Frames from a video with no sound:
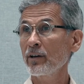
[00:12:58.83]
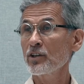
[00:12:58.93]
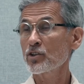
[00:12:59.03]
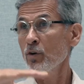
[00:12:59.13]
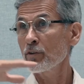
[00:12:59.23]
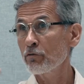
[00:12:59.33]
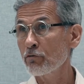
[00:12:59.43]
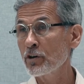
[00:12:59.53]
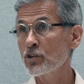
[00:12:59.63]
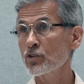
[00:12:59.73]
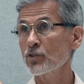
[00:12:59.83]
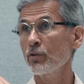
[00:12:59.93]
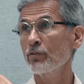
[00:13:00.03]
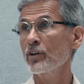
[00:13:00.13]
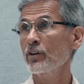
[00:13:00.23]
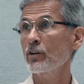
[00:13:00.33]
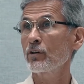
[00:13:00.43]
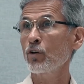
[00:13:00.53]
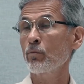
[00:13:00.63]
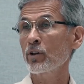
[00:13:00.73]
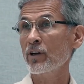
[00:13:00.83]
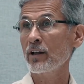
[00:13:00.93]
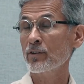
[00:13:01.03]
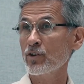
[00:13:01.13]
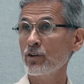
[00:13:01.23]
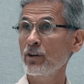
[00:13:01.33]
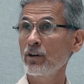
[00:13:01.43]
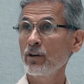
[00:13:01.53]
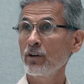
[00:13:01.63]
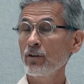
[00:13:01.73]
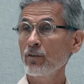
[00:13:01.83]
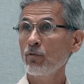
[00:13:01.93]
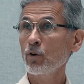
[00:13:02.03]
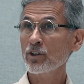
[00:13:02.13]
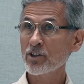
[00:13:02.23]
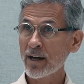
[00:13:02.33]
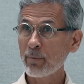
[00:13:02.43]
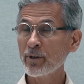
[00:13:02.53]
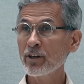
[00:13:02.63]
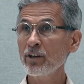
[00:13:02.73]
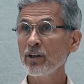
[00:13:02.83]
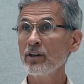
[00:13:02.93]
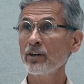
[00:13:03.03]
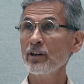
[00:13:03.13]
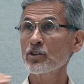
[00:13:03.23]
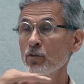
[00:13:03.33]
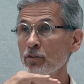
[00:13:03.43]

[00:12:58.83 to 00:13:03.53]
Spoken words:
is on the fringes of the global culture, what is happening here is